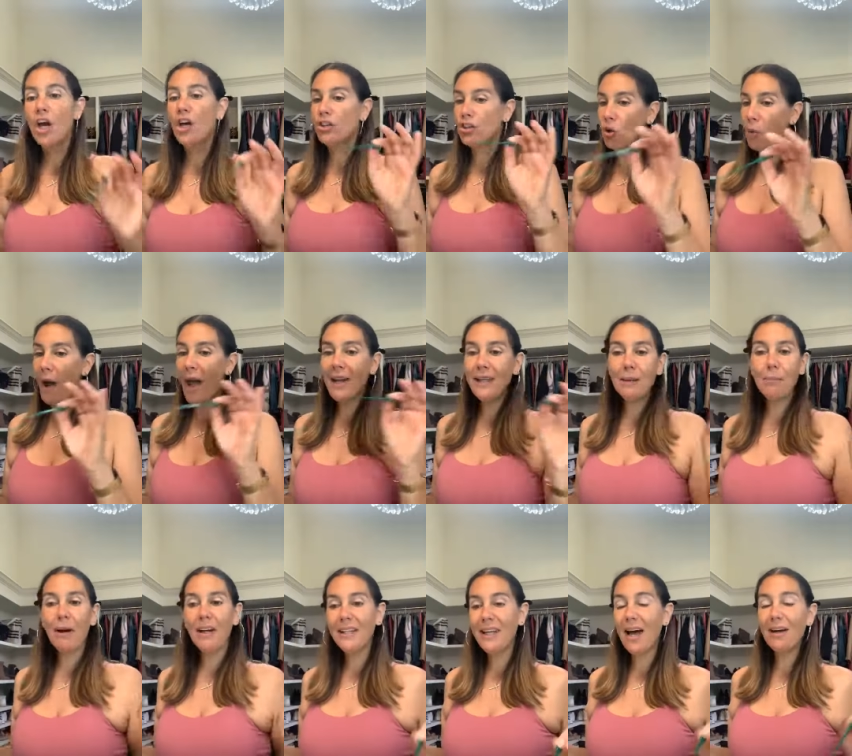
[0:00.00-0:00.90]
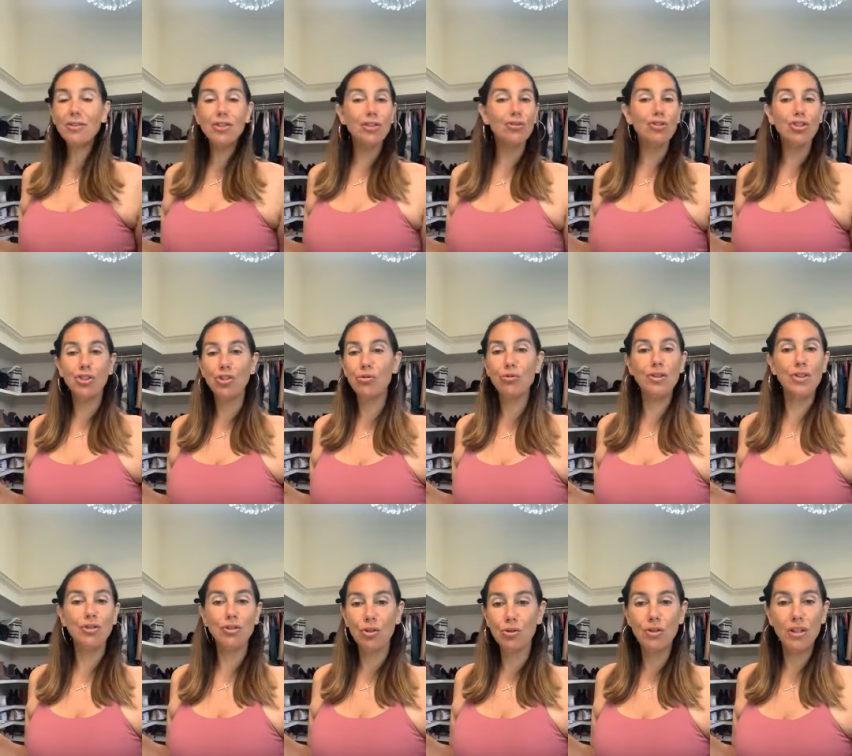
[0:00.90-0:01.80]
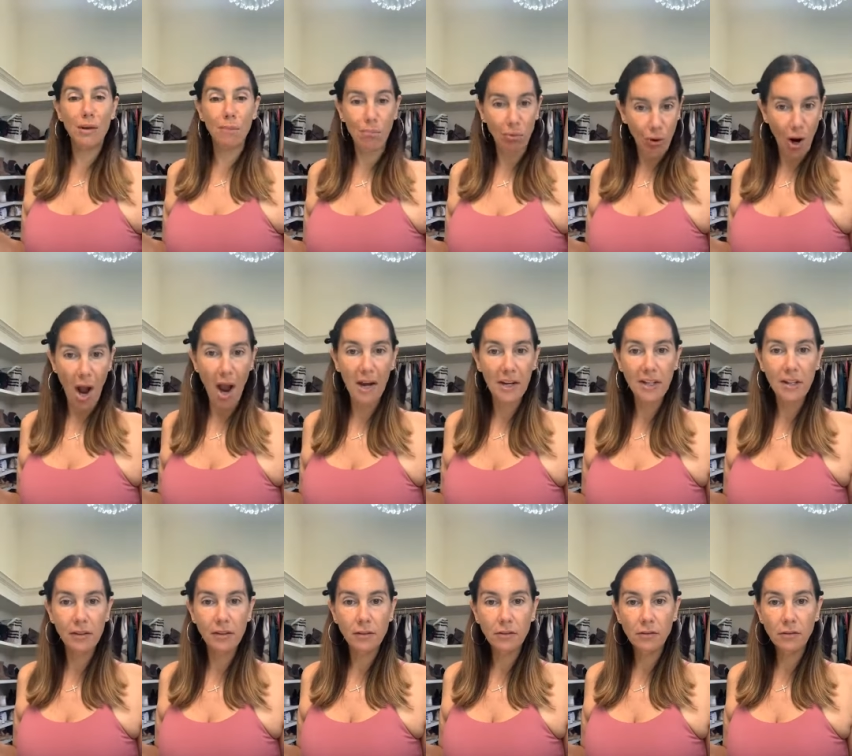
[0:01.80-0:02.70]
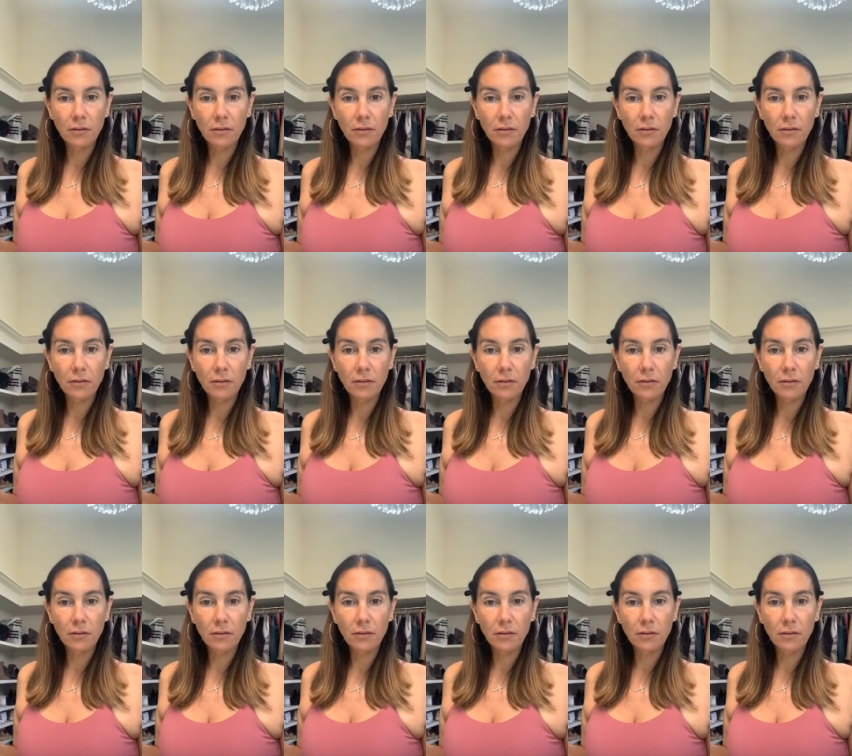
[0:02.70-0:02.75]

So anybody else is choo- choosing pride,